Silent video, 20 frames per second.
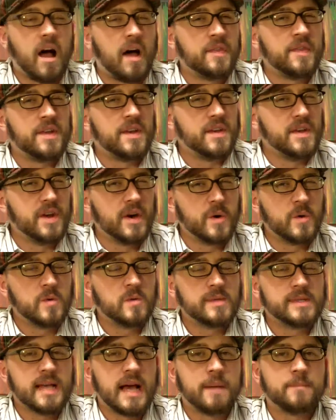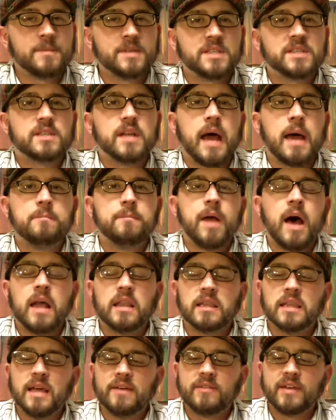on the nose, I'm
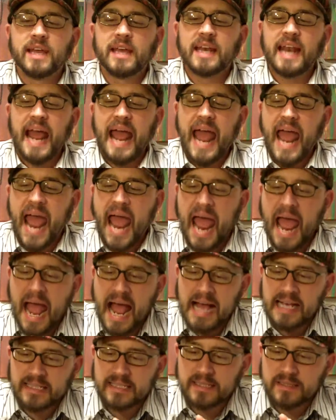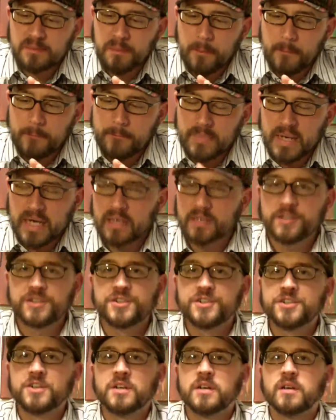not loving it as
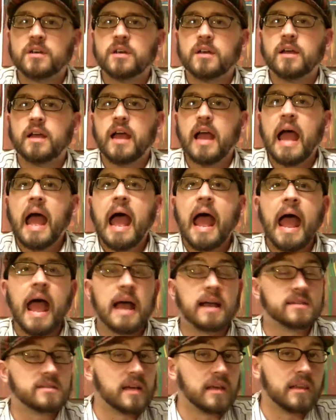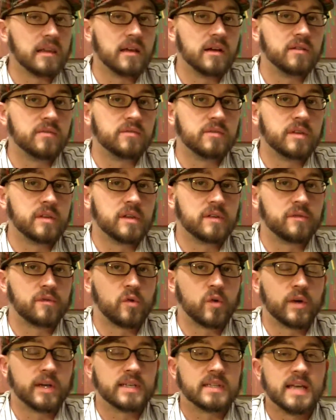much as I love the
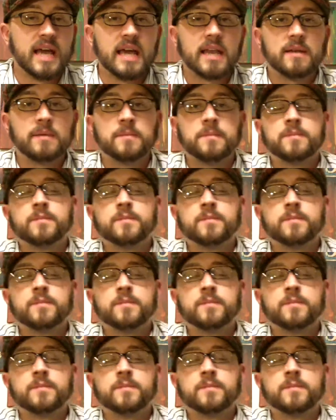Laphroaig 10.